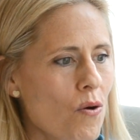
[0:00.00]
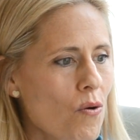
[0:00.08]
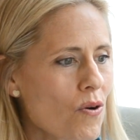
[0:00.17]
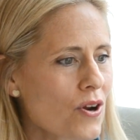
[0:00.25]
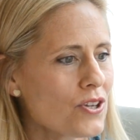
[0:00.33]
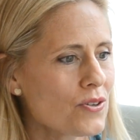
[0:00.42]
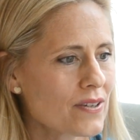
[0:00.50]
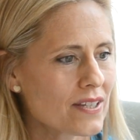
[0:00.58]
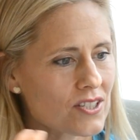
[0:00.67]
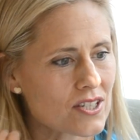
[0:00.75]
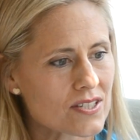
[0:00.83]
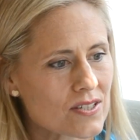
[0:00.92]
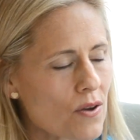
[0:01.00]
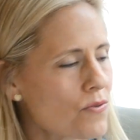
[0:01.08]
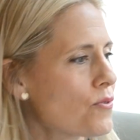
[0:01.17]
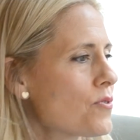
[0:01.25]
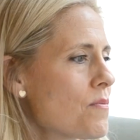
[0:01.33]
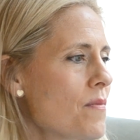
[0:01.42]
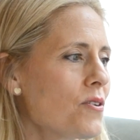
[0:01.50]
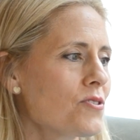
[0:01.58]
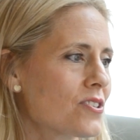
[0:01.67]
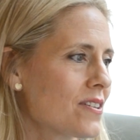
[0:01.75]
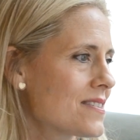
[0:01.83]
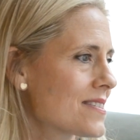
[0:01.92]
Or you can just go through the
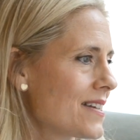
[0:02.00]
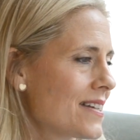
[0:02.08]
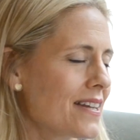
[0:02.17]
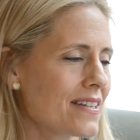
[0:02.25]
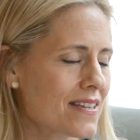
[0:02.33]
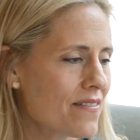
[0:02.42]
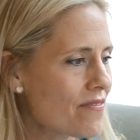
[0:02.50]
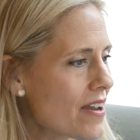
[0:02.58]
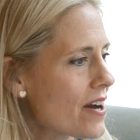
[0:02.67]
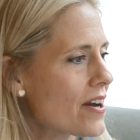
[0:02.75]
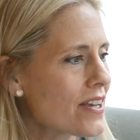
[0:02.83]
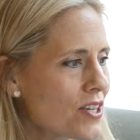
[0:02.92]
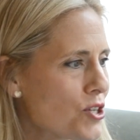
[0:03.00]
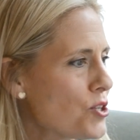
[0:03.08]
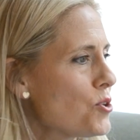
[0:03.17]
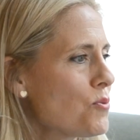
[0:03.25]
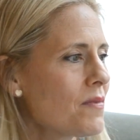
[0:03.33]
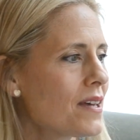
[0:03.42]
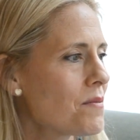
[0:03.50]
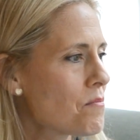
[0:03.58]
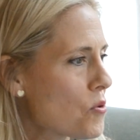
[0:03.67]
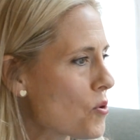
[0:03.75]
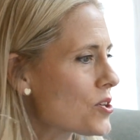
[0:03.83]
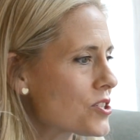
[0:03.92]
motions, and it is a very human,
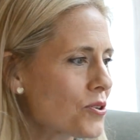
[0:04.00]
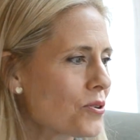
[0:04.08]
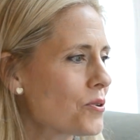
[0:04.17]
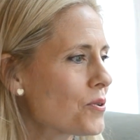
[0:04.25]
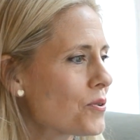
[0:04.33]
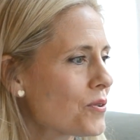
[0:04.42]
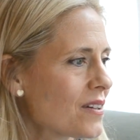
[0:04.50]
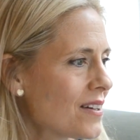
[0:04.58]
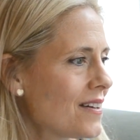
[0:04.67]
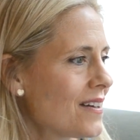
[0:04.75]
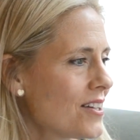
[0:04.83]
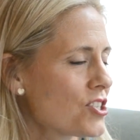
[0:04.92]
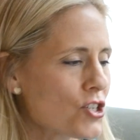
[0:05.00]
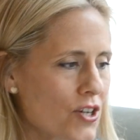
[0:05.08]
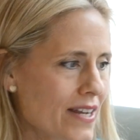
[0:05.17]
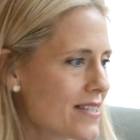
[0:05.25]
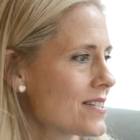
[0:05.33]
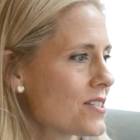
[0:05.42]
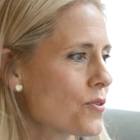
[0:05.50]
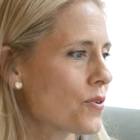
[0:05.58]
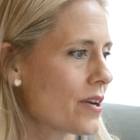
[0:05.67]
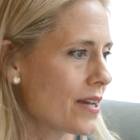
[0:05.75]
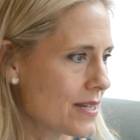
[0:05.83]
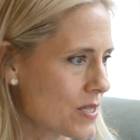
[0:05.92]
mortal,
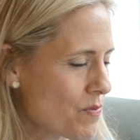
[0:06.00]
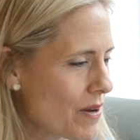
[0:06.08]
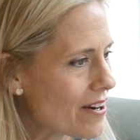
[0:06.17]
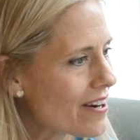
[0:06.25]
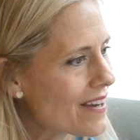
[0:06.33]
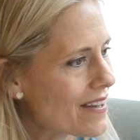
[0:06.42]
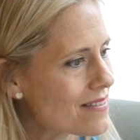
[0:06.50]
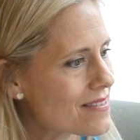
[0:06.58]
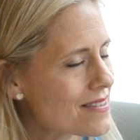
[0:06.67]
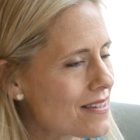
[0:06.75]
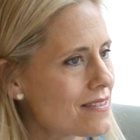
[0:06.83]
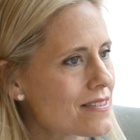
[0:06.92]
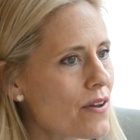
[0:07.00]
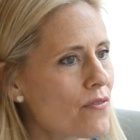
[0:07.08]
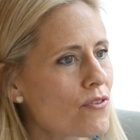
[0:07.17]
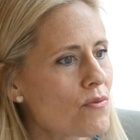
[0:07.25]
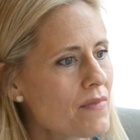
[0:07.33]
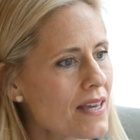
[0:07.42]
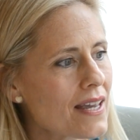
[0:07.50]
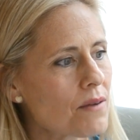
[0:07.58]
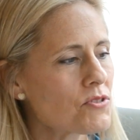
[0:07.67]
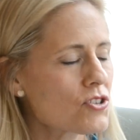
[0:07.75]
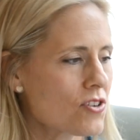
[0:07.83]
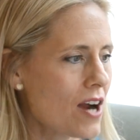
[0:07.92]
transitory experience. And so for me,
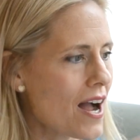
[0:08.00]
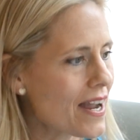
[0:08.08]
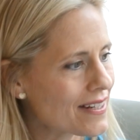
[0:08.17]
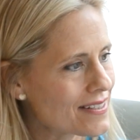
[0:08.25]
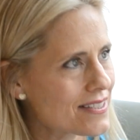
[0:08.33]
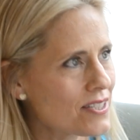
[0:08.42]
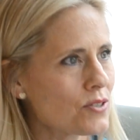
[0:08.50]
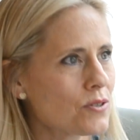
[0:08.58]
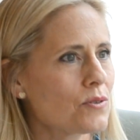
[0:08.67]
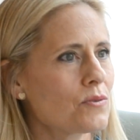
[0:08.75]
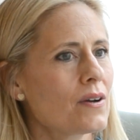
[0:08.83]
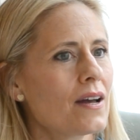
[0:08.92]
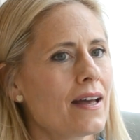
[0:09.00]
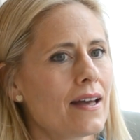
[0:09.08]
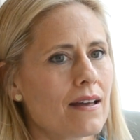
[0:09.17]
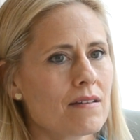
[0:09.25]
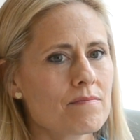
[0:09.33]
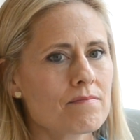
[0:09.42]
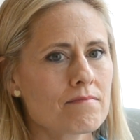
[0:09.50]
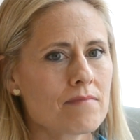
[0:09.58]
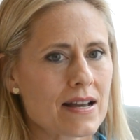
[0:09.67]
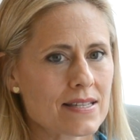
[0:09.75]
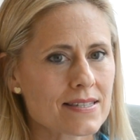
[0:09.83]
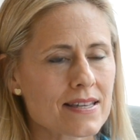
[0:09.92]
I'm trying to
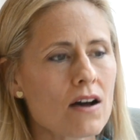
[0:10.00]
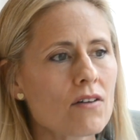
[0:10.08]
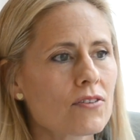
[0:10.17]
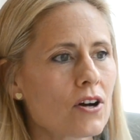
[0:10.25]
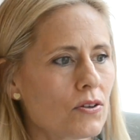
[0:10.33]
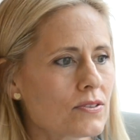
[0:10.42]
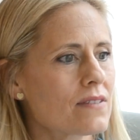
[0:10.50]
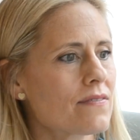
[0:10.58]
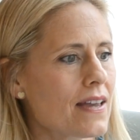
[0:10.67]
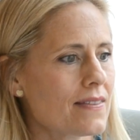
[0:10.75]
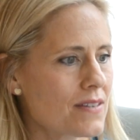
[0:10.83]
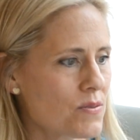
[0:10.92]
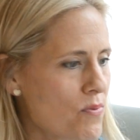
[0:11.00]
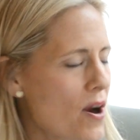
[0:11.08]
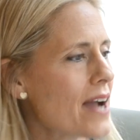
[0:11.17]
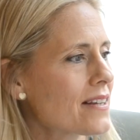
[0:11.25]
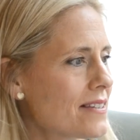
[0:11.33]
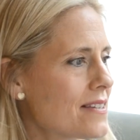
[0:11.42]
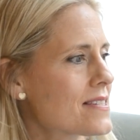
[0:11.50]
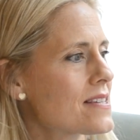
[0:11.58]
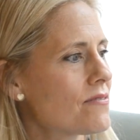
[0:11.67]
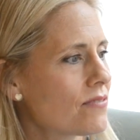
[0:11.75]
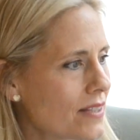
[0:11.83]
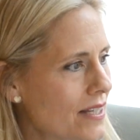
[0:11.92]
myself cultivate this practice
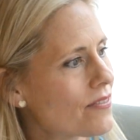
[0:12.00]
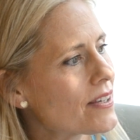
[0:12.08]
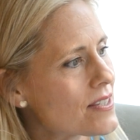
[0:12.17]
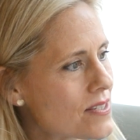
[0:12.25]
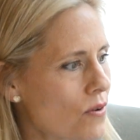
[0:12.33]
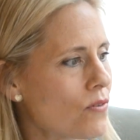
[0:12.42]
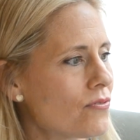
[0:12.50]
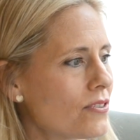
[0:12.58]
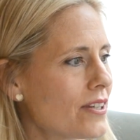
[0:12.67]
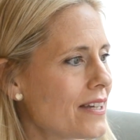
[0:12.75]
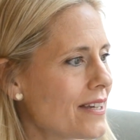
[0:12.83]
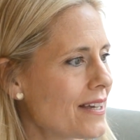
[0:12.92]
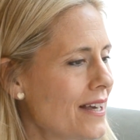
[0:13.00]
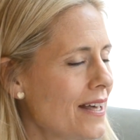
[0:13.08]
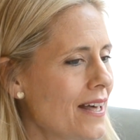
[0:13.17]
of living soulfully,